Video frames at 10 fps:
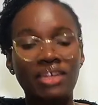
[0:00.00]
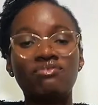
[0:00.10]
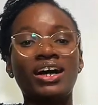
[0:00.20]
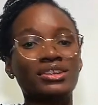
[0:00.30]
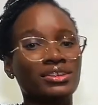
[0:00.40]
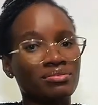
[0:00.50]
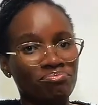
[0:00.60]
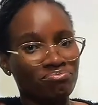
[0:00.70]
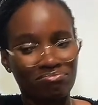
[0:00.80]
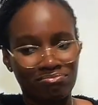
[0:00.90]
In fact,
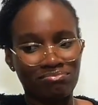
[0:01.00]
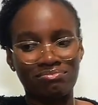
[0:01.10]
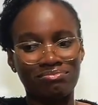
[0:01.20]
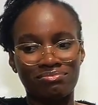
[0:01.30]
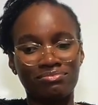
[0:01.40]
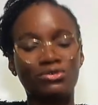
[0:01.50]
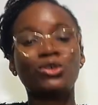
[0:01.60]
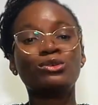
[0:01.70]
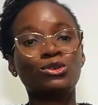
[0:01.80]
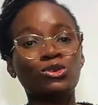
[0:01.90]

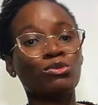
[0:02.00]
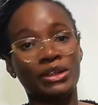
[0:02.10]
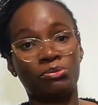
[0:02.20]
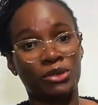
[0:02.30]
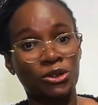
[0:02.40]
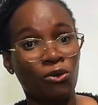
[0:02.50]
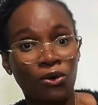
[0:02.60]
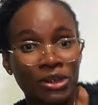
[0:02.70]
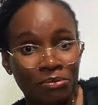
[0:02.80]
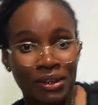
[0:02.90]
don't do it with
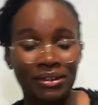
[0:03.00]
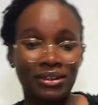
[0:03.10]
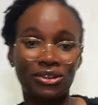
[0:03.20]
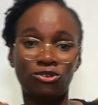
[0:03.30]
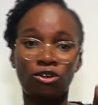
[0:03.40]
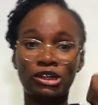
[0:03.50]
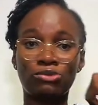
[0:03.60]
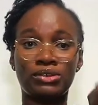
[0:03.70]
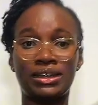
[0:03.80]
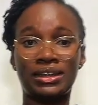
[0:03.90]
your husband,
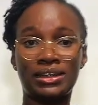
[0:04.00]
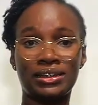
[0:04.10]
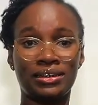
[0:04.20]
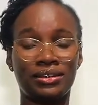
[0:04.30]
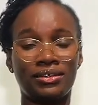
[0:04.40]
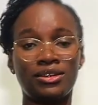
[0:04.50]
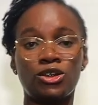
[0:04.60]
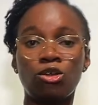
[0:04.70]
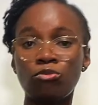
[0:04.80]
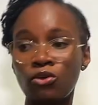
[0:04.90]
not with
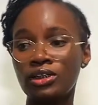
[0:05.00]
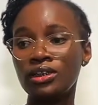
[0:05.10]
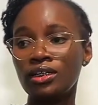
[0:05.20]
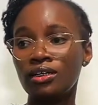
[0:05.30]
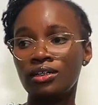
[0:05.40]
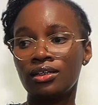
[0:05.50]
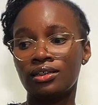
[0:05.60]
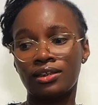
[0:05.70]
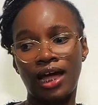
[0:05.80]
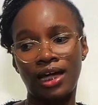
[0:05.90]
someone
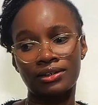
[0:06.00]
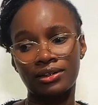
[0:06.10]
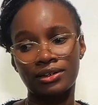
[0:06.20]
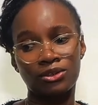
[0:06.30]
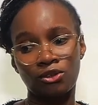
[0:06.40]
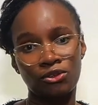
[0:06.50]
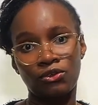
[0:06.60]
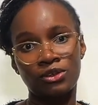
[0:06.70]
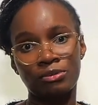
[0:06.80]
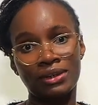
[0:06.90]
that is not
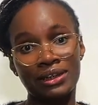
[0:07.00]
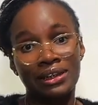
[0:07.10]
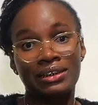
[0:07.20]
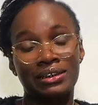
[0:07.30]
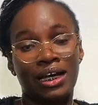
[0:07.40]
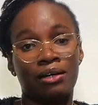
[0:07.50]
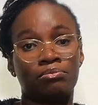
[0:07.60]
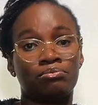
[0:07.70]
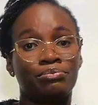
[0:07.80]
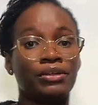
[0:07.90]
your husband. These
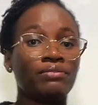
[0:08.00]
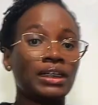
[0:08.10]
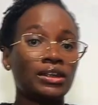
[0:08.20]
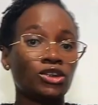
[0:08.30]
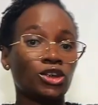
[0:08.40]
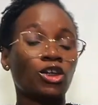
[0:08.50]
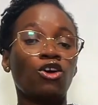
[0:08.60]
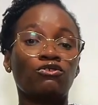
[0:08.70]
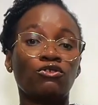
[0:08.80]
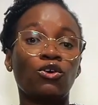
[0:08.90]
are privileges
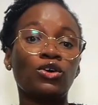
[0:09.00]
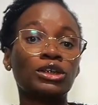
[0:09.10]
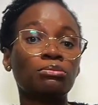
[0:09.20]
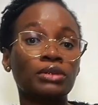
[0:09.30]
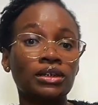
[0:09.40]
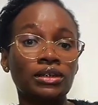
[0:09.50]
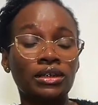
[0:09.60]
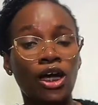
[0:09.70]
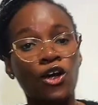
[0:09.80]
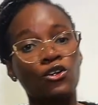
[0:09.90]
for
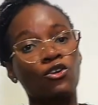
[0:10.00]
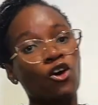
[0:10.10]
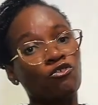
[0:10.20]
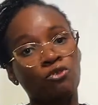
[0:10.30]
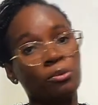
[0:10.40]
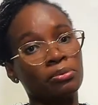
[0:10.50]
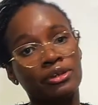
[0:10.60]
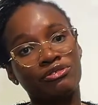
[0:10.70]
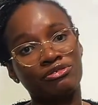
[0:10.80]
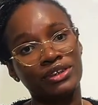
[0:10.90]
husbands, not for
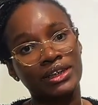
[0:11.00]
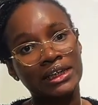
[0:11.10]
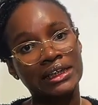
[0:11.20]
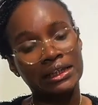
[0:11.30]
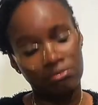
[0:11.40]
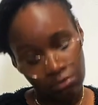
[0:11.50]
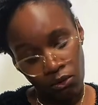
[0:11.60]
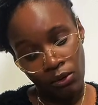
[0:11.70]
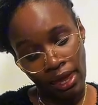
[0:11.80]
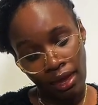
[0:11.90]
boyfriends.
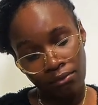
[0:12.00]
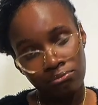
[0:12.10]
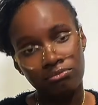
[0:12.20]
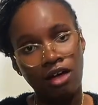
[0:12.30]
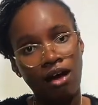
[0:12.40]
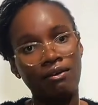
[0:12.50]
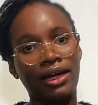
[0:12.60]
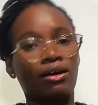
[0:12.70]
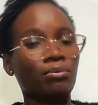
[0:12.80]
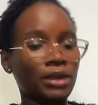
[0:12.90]
Okay? All
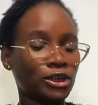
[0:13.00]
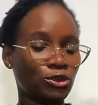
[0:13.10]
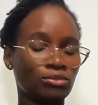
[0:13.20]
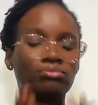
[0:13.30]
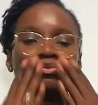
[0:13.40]
right. God bless you.